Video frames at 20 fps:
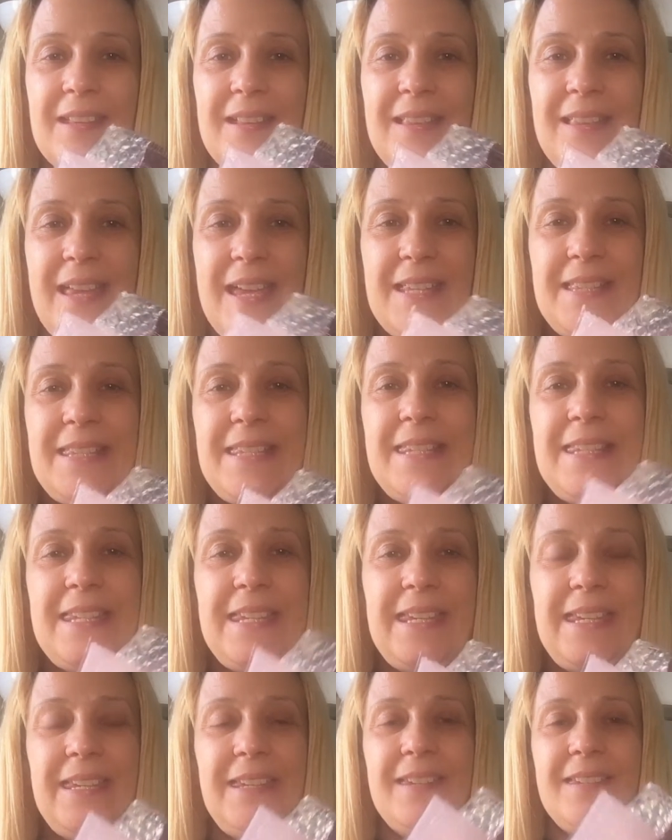Let's
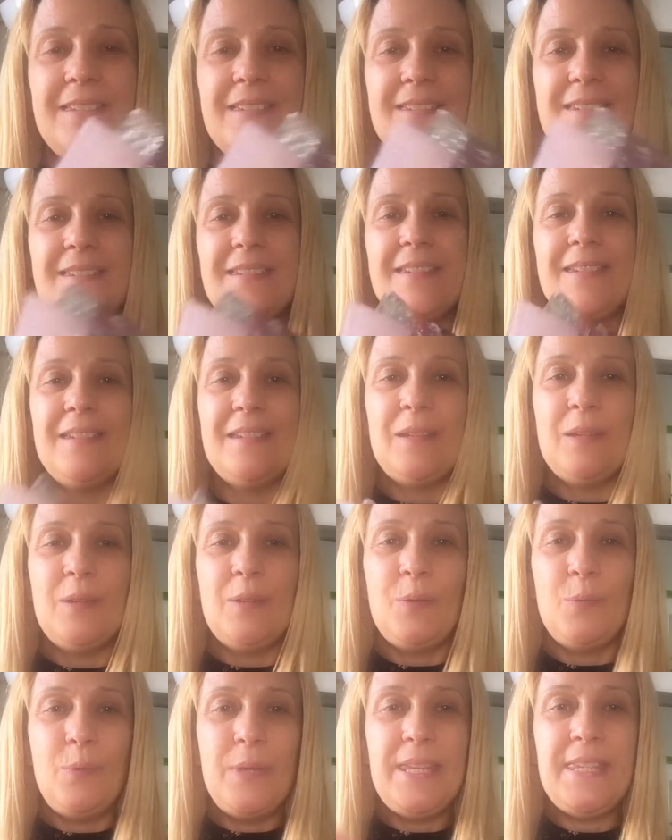see.
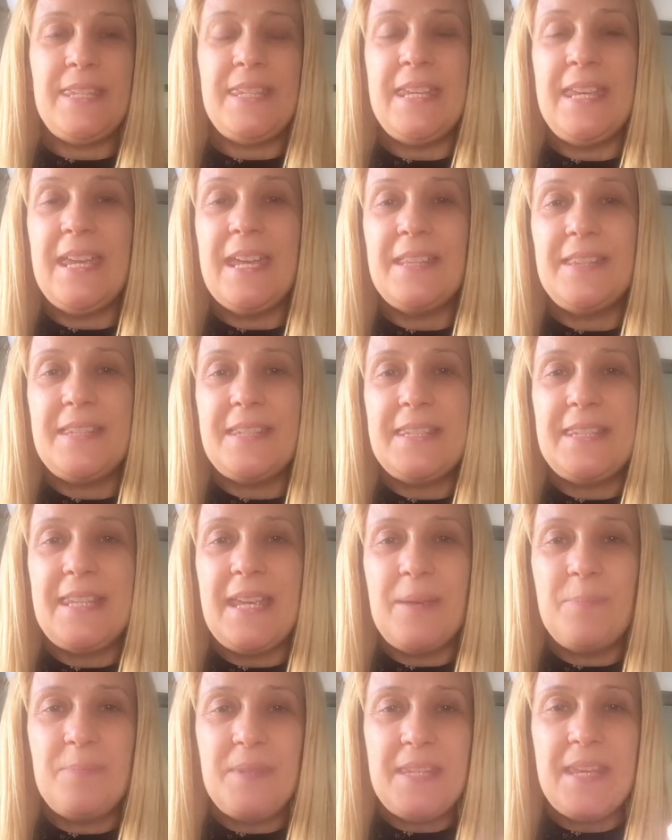We see at the
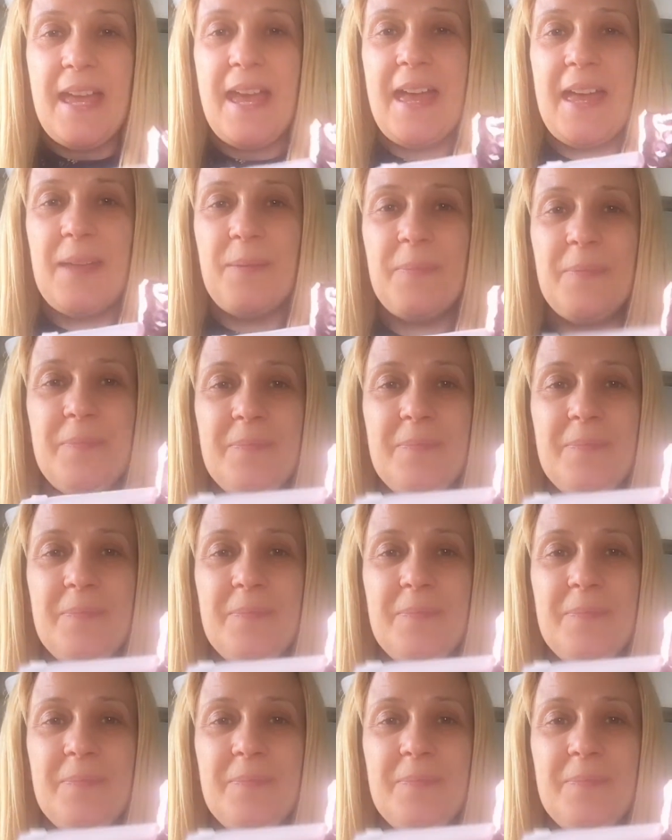same time.